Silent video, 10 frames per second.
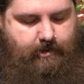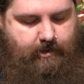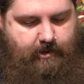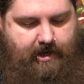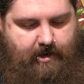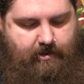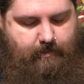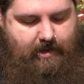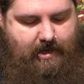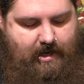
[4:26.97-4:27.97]
your
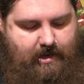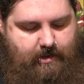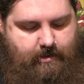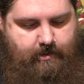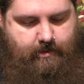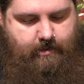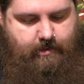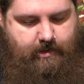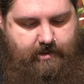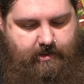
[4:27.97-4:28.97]
counterweight in
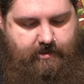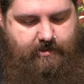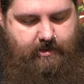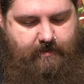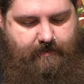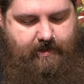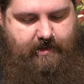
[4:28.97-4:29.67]
until you start to find